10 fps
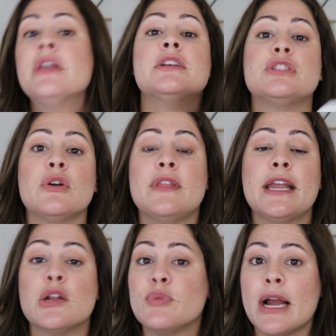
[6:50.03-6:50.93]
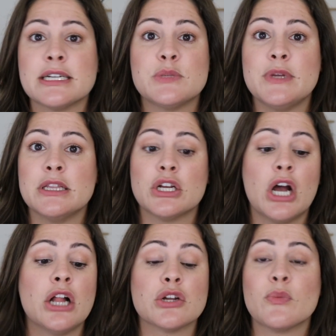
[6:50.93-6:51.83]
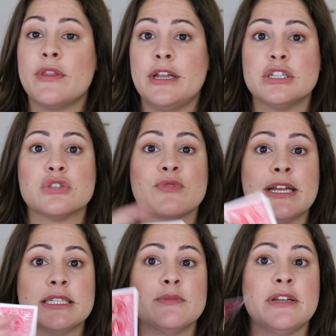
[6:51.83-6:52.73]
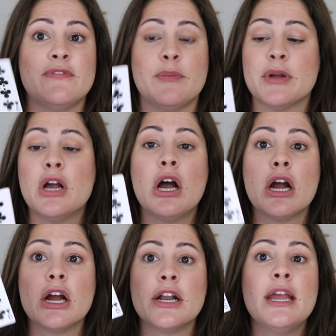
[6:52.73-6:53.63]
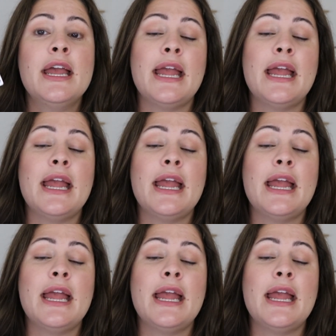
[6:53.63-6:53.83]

So they could practice being the caller where they just randomly flip a card